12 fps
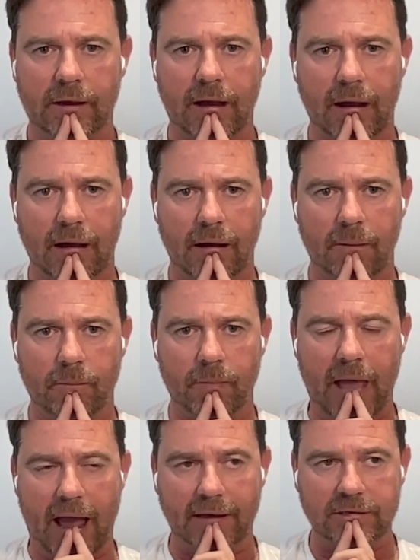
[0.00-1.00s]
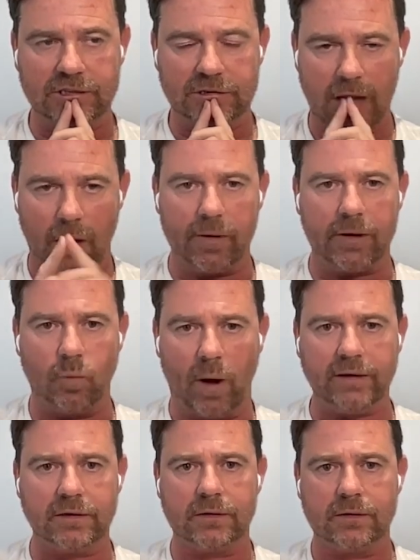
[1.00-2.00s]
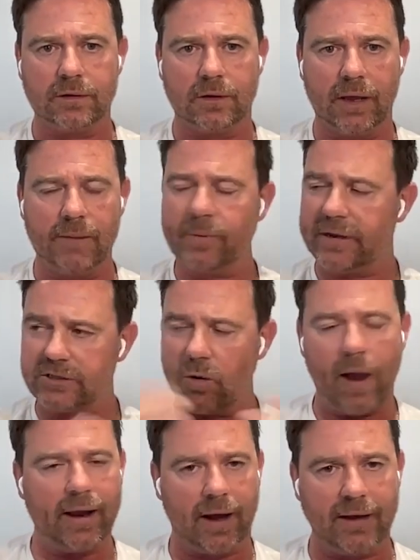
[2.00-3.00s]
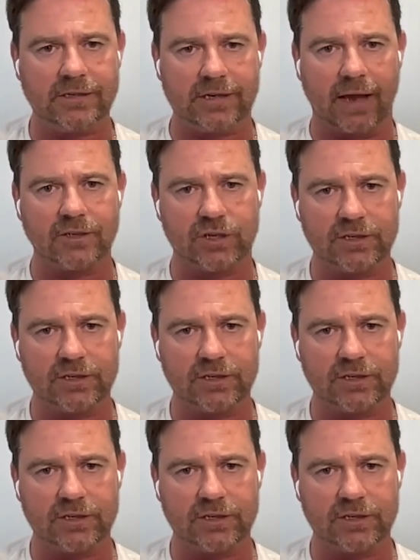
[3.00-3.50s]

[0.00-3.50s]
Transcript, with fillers: Um, and knowing when, uh, it, but it's quite cleansing actually.